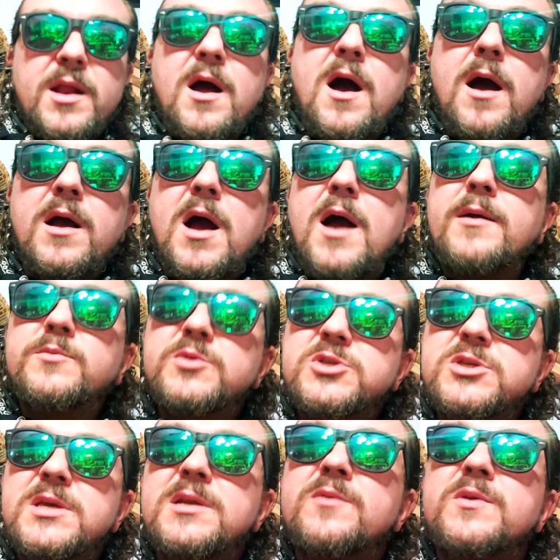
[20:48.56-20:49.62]
I, I
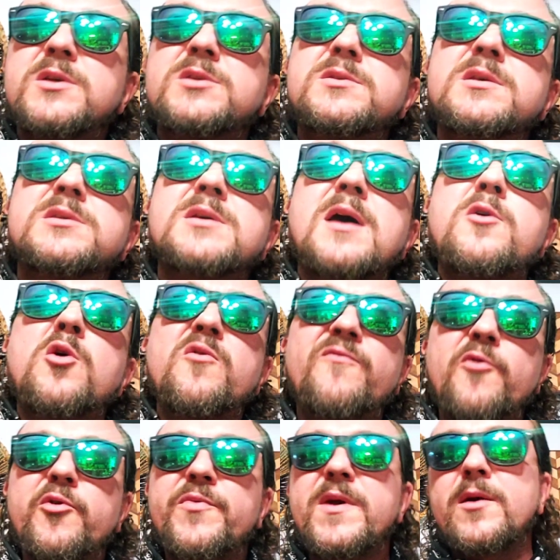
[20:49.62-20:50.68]
just into this this Idaho
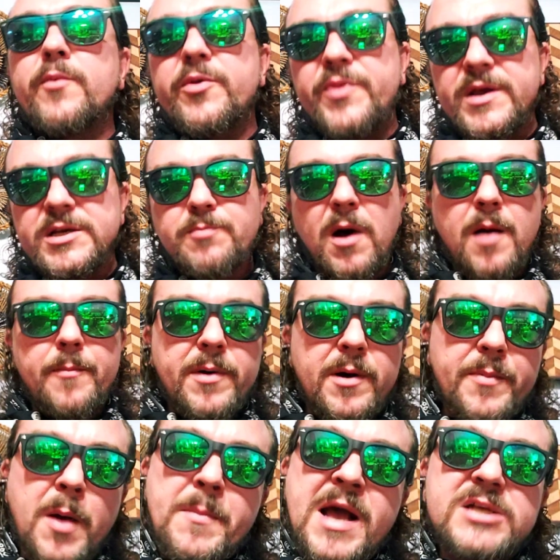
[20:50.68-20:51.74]
4 thing, and when things pop up,
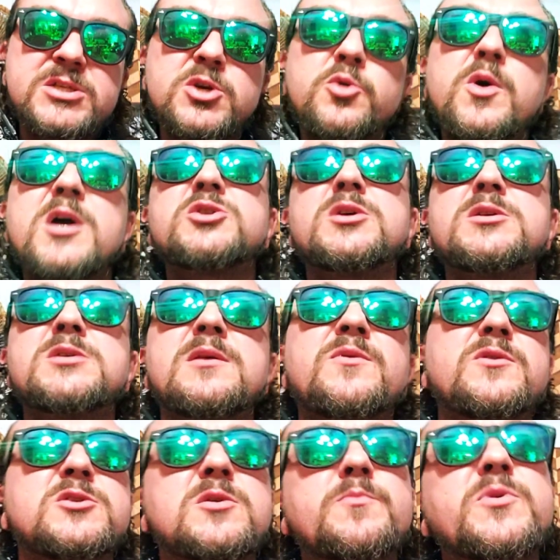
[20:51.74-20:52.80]
I'm asking questions,
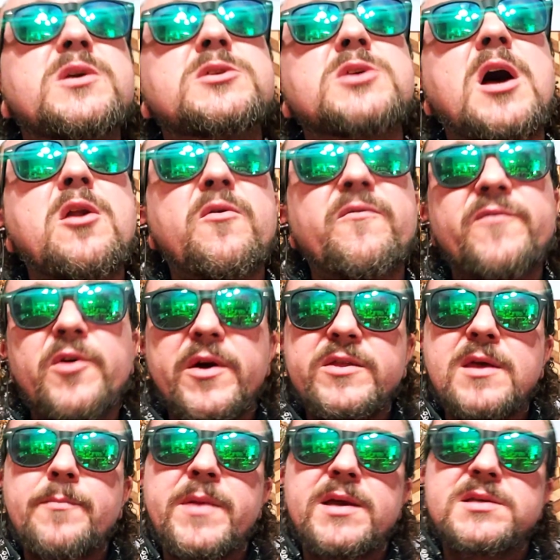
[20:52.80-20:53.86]
and some things I don't feel like
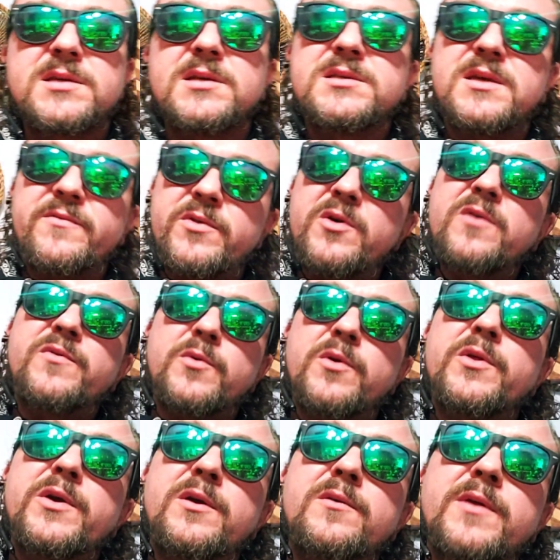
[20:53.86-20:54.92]
they make sense, even though if you
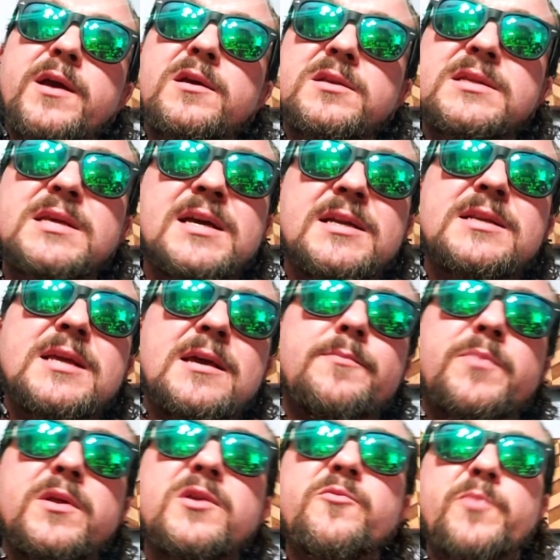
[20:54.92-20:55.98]
really like dig deep
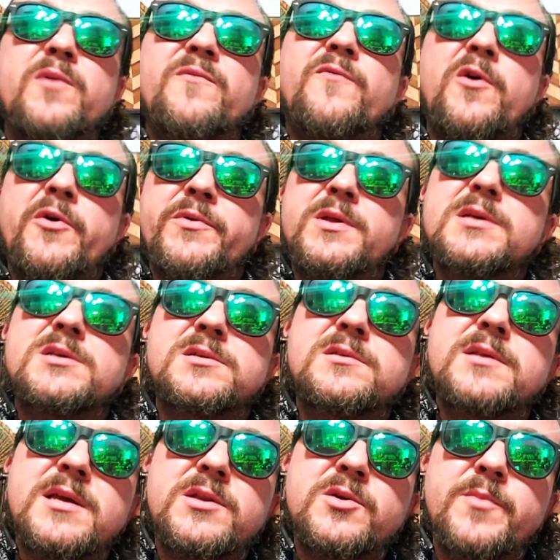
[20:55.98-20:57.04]
and you've been following this,
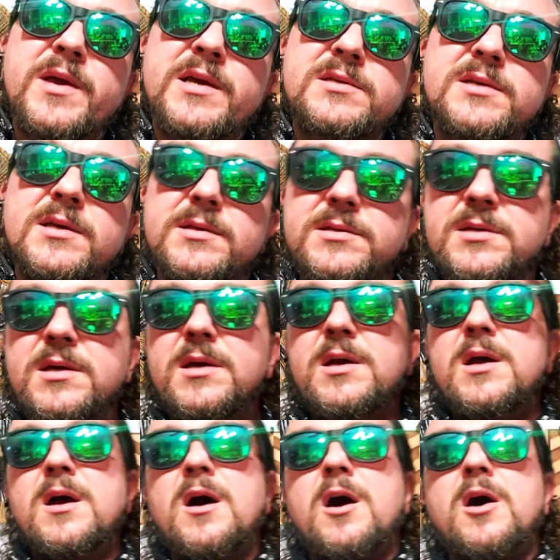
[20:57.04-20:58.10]
they do make sense.
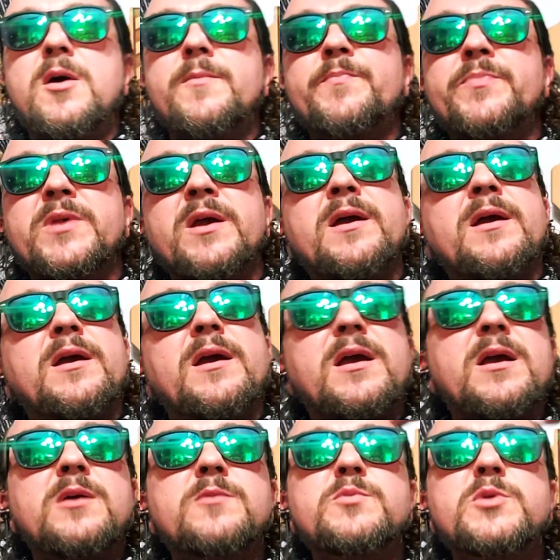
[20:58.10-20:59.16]
Um,
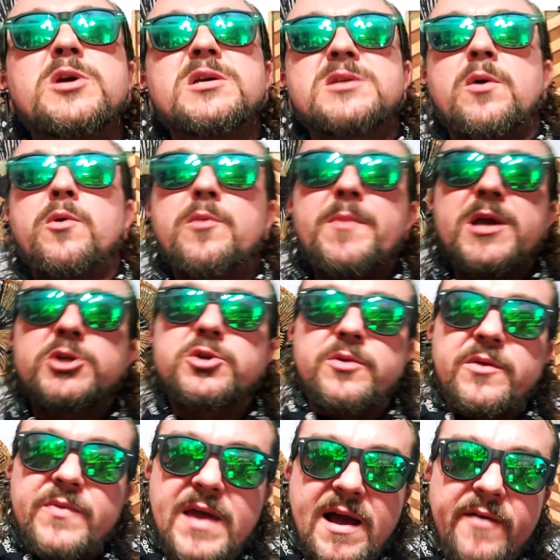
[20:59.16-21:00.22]
is because I want to make sure
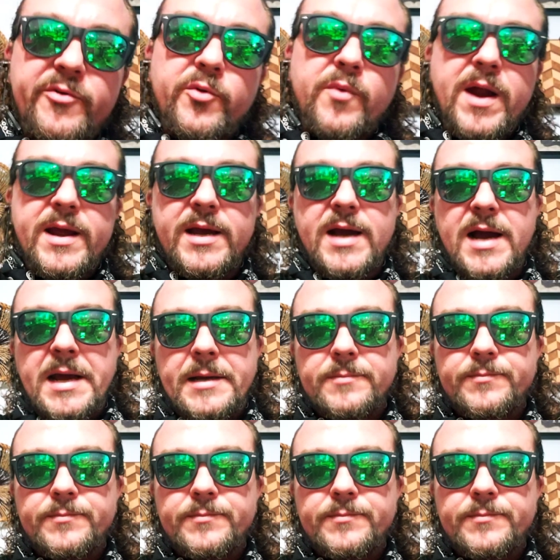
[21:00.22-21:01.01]
that they have the right guy.